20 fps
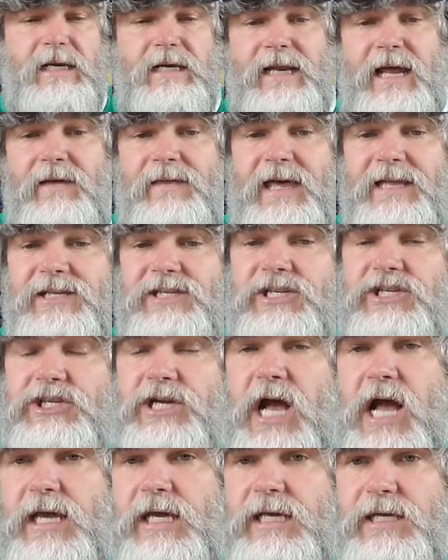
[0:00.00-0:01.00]
Now, that's a
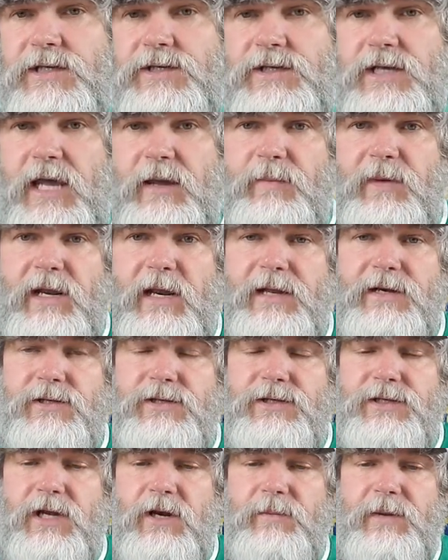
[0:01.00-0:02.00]
shocking statement, ladies
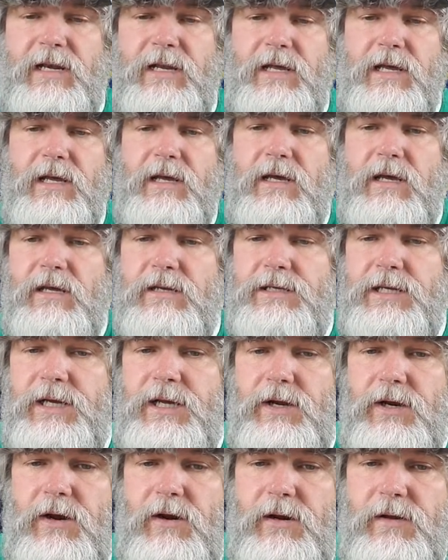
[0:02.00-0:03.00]
and gentlemen, to
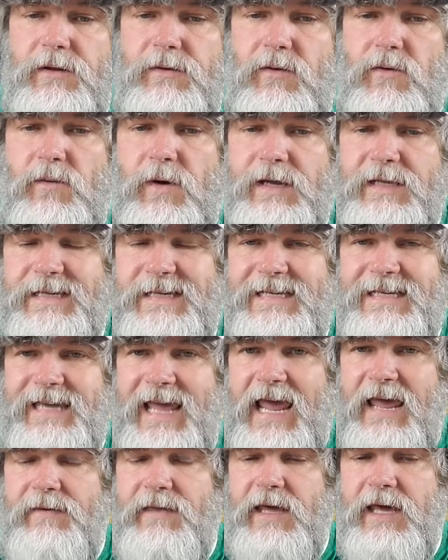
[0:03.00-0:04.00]
hear quite
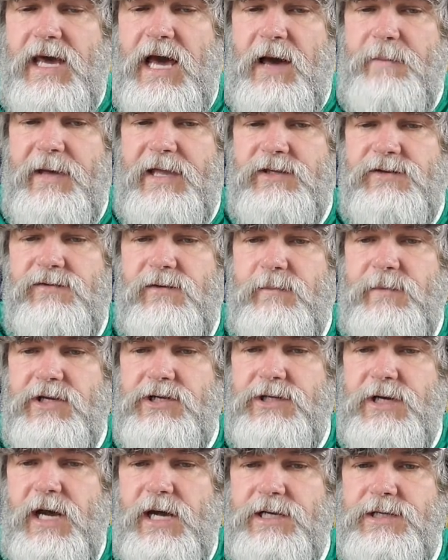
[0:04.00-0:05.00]
scathing comments from the
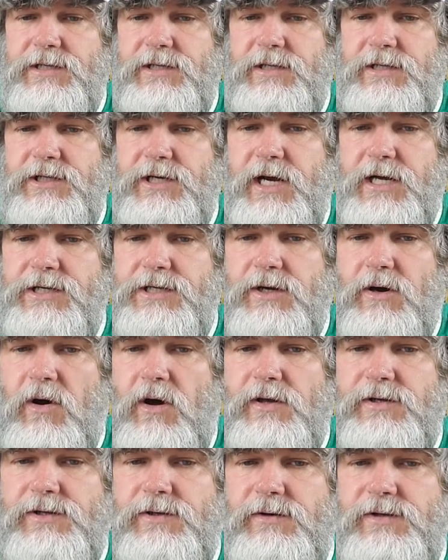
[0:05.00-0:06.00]
judge. The judge
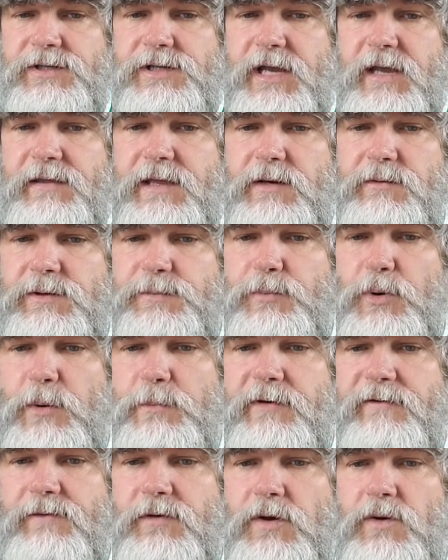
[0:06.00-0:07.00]
also said that it was
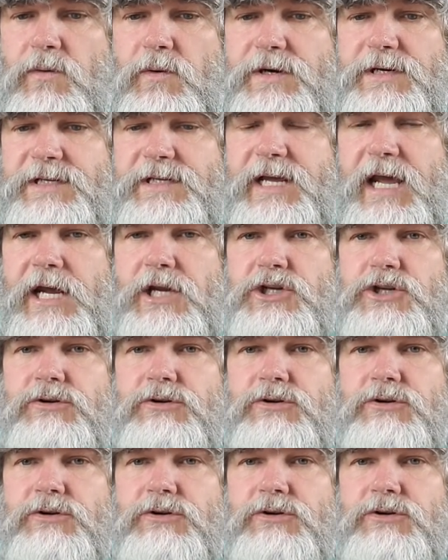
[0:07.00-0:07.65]
appropriate for the court to take